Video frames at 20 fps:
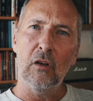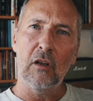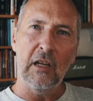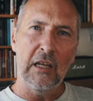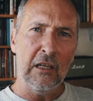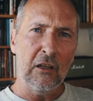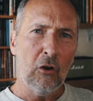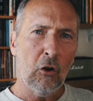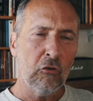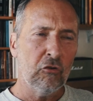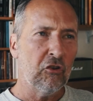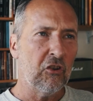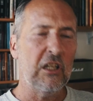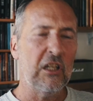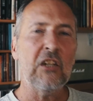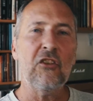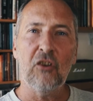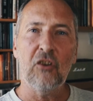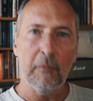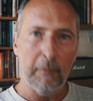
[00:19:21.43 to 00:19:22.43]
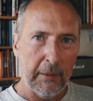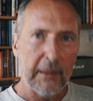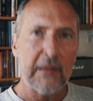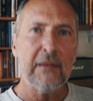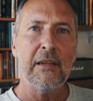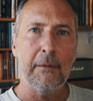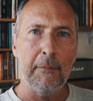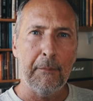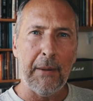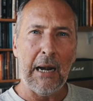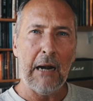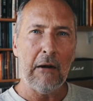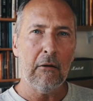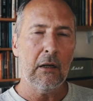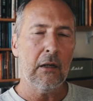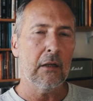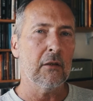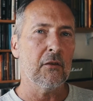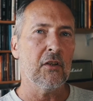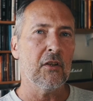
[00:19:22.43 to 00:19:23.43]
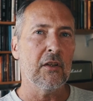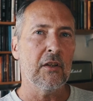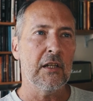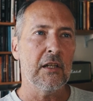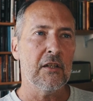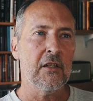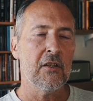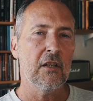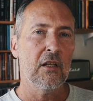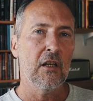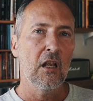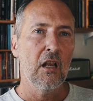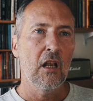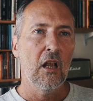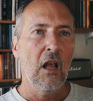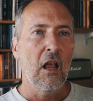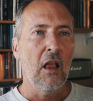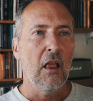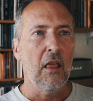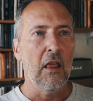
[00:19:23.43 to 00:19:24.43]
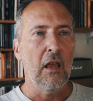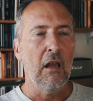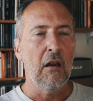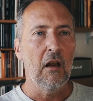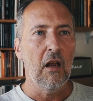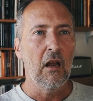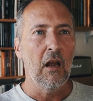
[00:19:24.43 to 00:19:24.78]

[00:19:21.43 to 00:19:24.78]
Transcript: in contradiction but in parallel to this they're